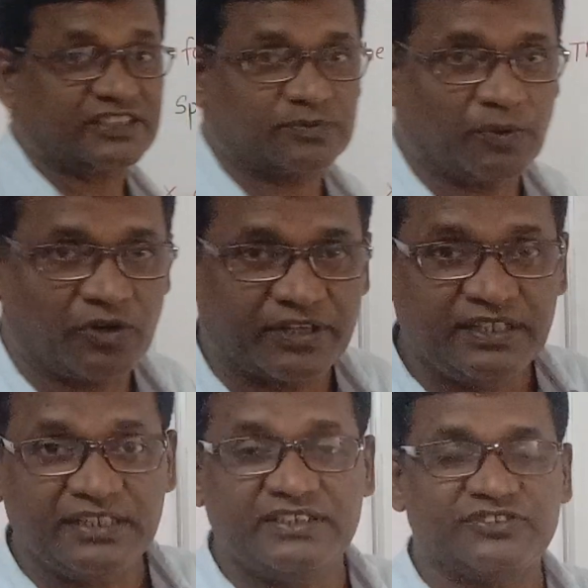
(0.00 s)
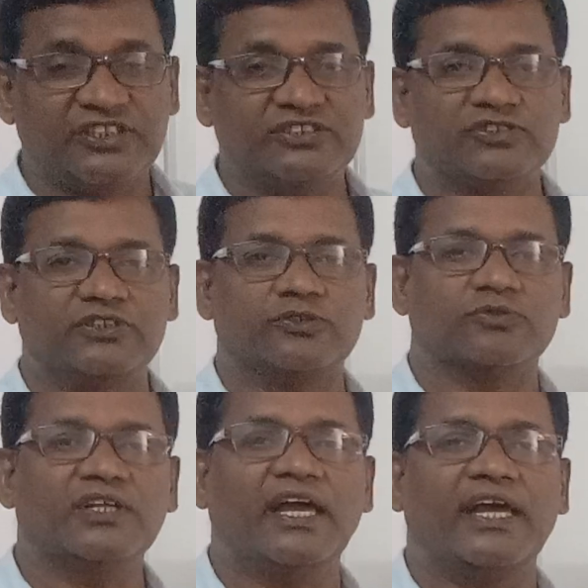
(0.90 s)
X body is changed
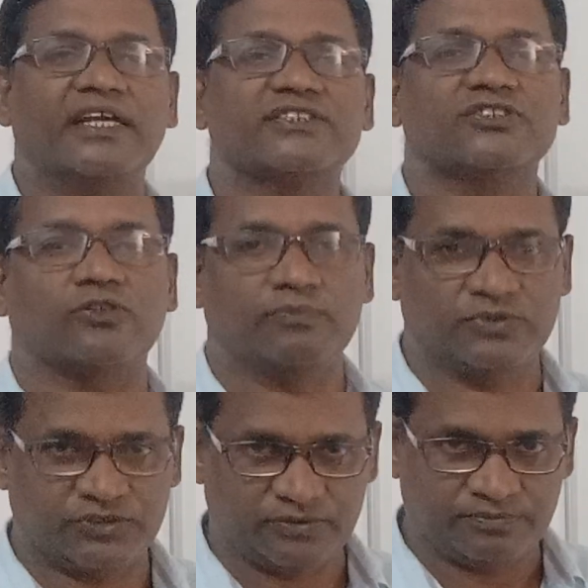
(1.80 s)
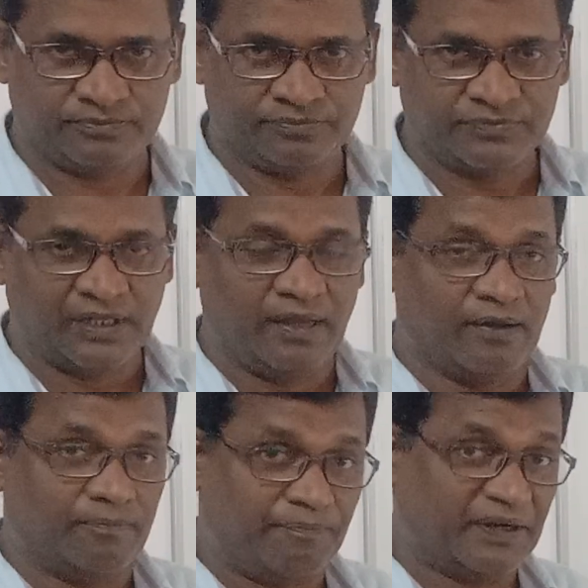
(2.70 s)
into the X chromosome.
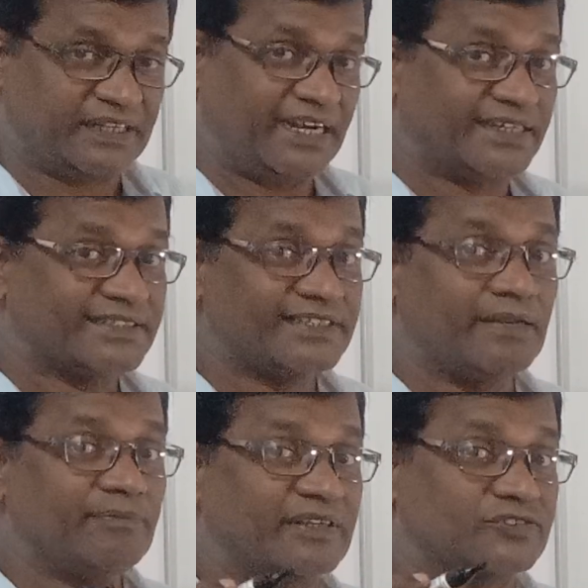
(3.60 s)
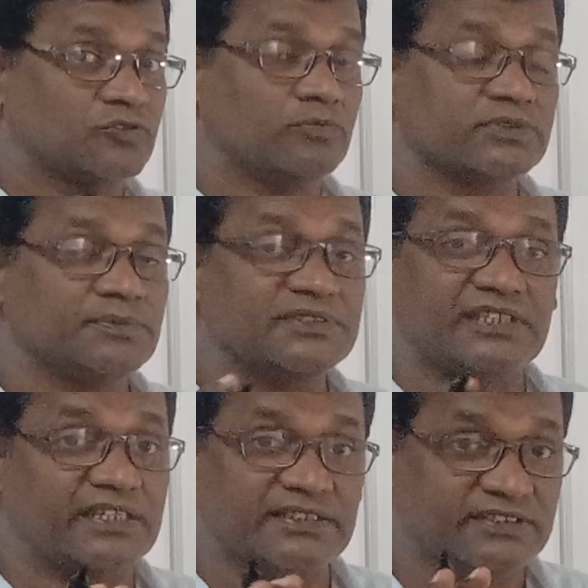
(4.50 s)
But at that time, X chromosome is
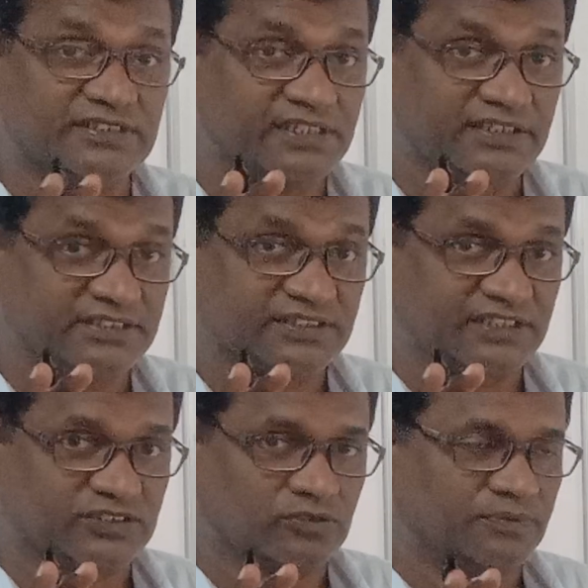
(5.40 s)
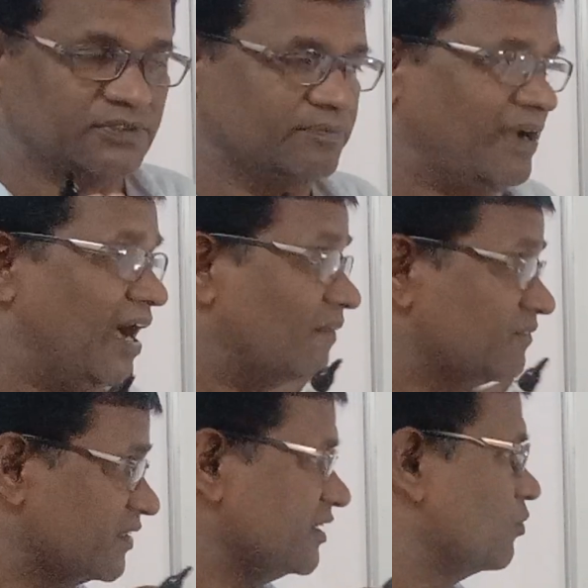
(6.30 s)
not considered as a sex chromosome.
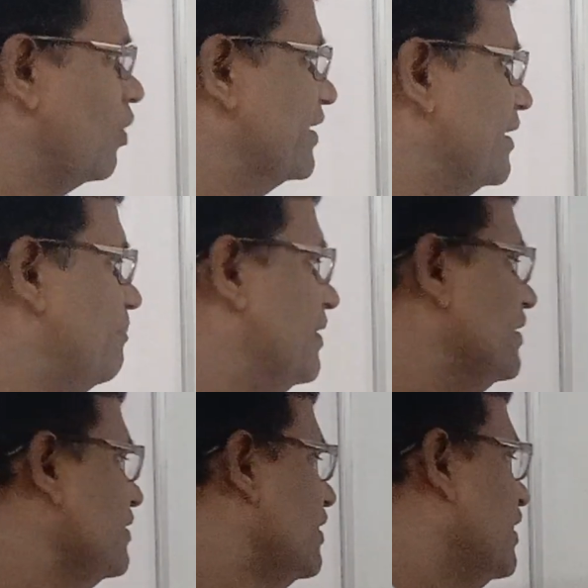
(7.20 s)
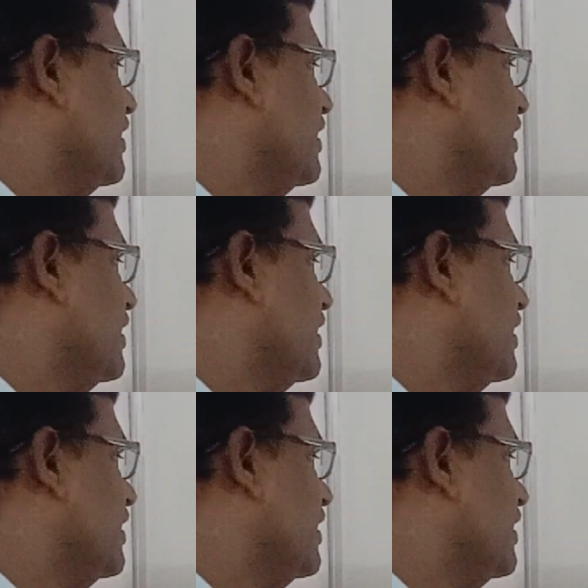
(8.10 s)
After that, what happened?